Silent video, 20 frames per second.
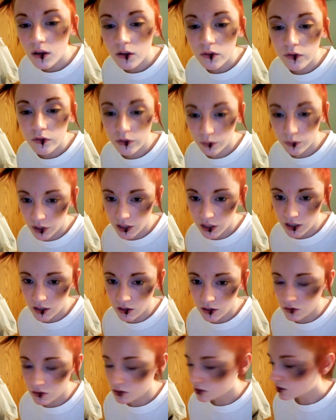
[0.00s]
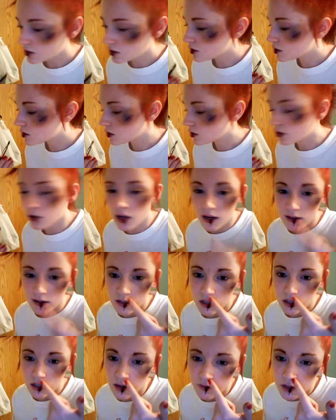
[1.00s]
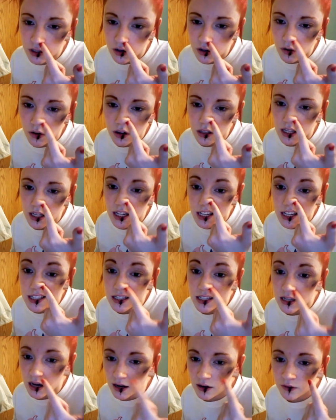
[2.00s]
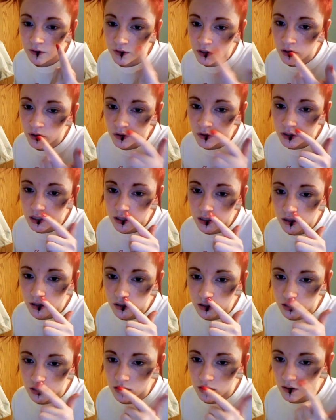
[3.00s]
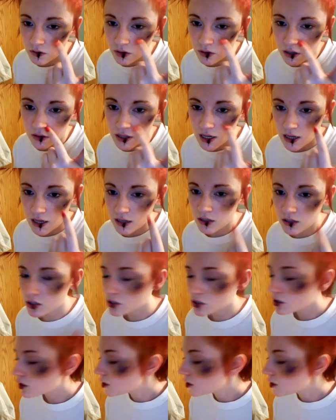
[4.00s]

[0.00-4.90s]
For bloody noses, you'll actually have to go on the inside of your nose a little, just around the edge.